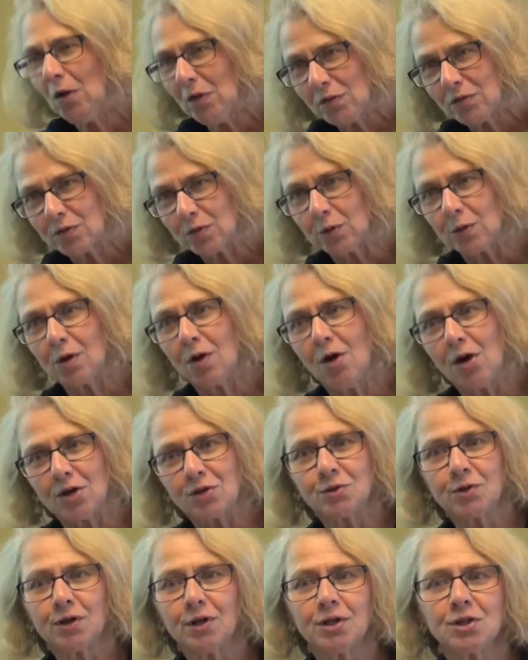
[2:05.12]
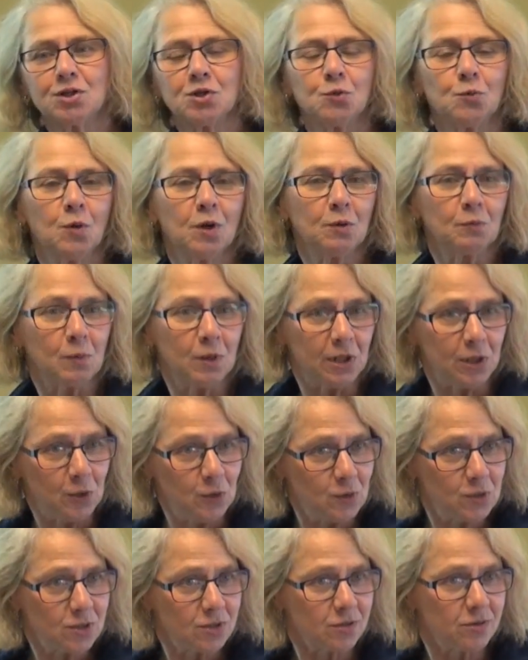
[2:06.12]
also, contrary to what we
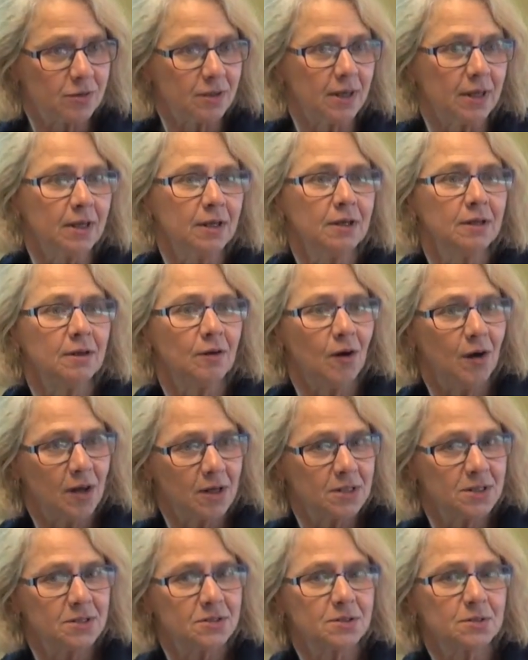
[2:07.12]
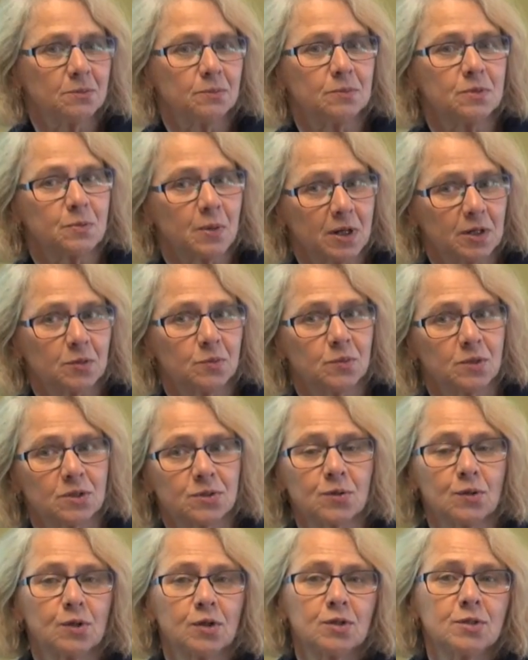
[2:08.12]
used to think, autism spectrum
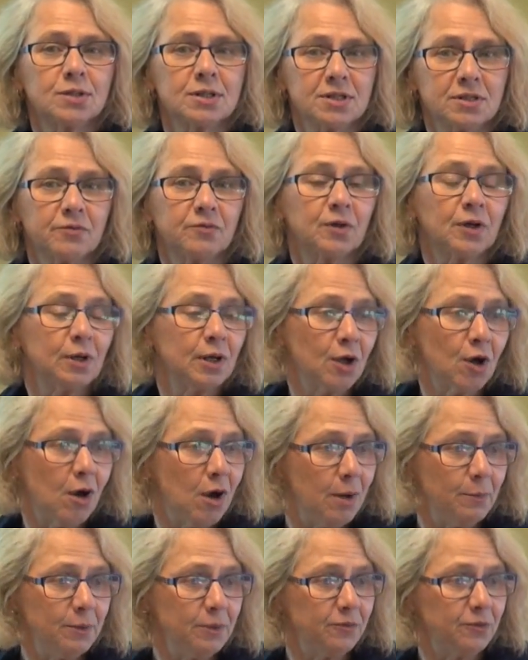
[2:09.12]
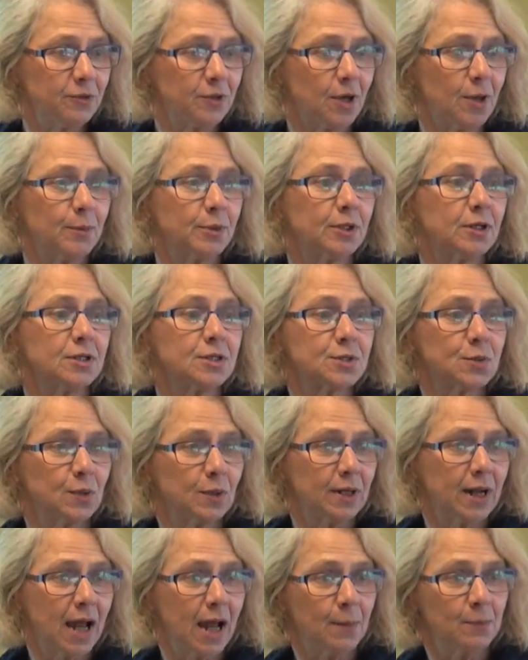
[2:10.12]
disorders is a very common phenomenon.
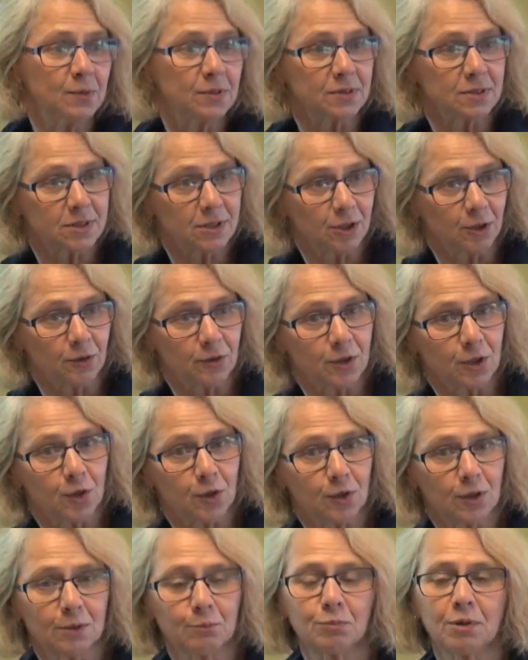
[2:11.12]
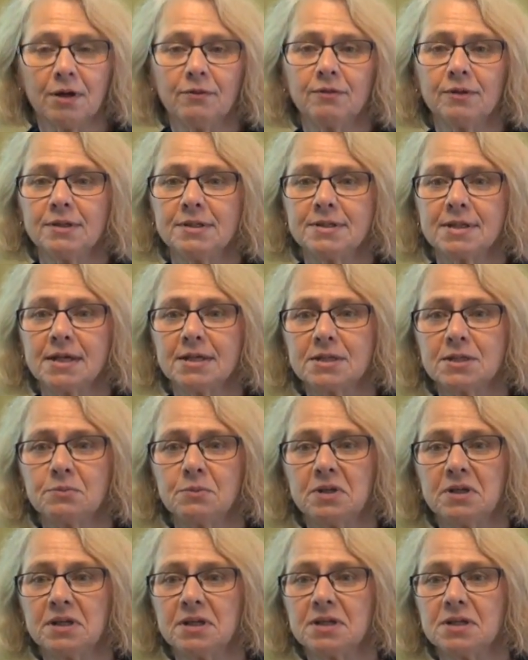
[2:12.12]
So it happens, you know, the current prevalence
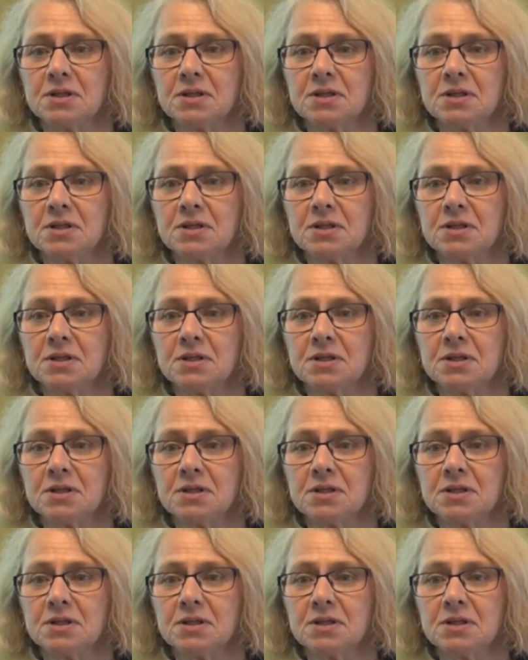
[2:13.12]
estimate